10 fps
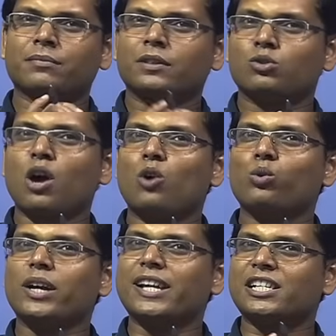So how
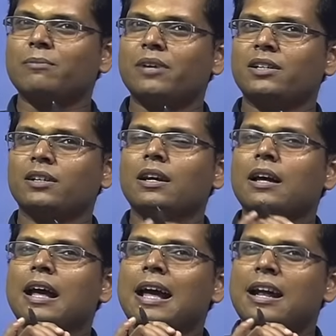do I estimate
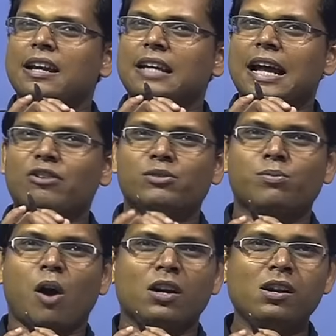language
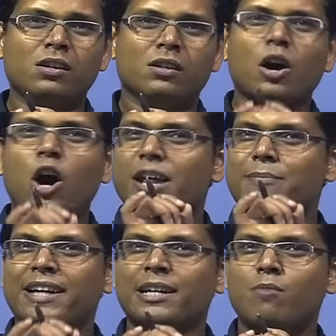model or a
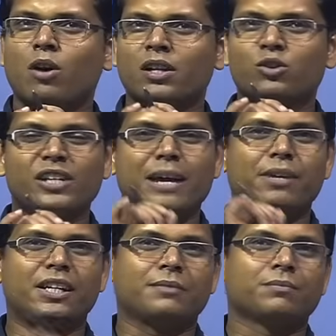bigram model using
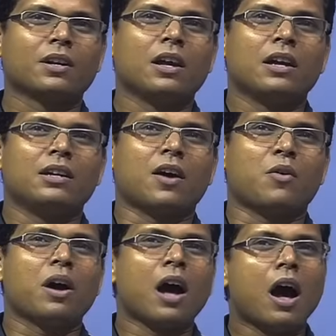MLE? Now
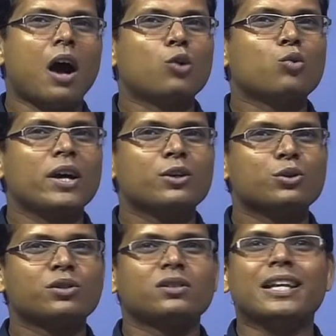how do I
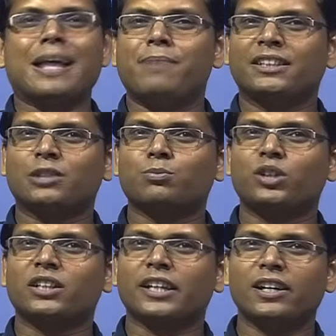use the Laplace
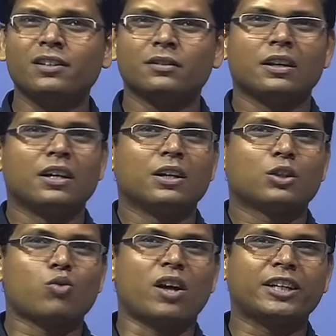smoothing there?
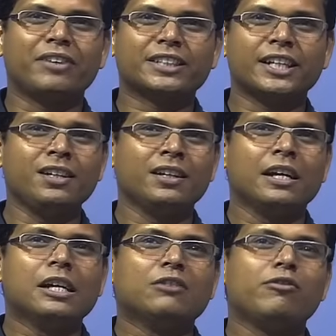So what did we say?
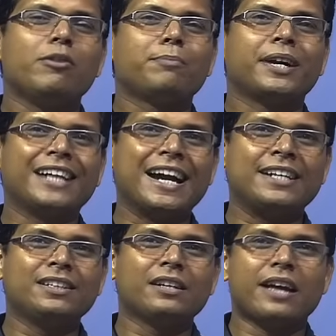We will
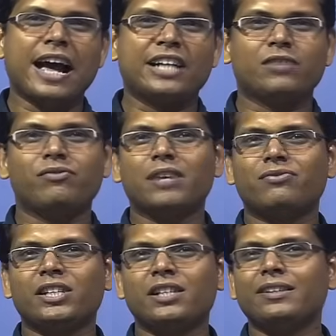pretend as if we have
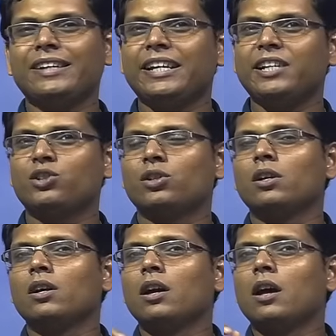seen each
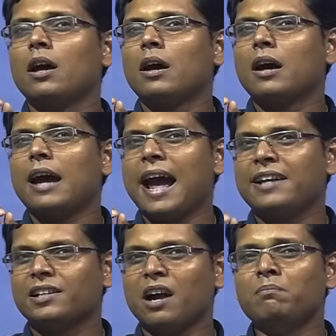
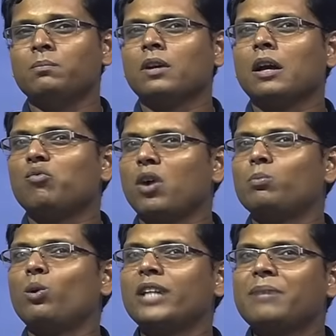n-gram one
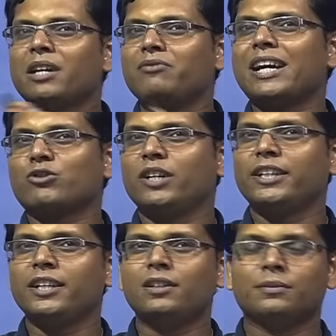more time than we actually
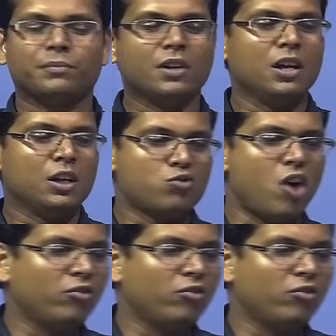did. So what